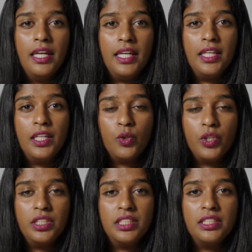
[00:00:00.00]
it
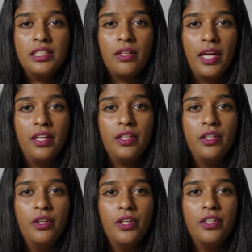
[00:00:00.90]
increases the
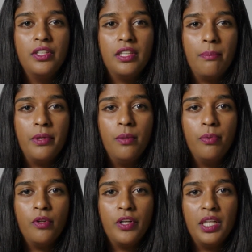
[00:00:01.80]
likelihood that
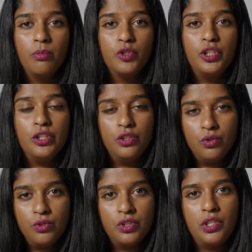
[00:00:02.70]
people are able to
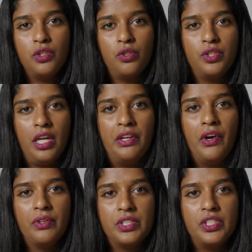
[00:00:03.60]
use digital
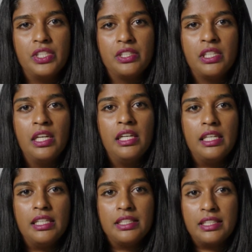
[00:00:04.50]
technologies
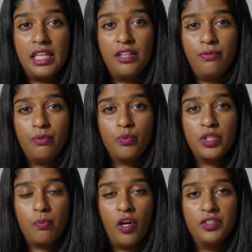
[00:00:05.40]
in a safe,
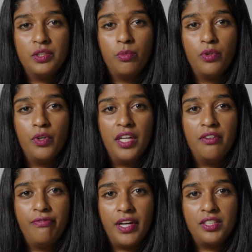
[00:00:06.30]
responsible, and
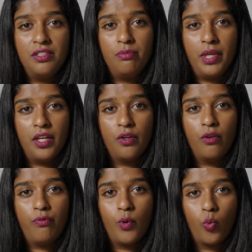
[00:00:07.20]
effective
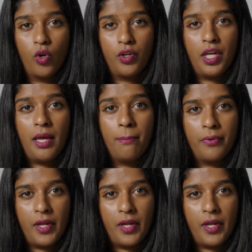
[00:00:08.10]
manner for work and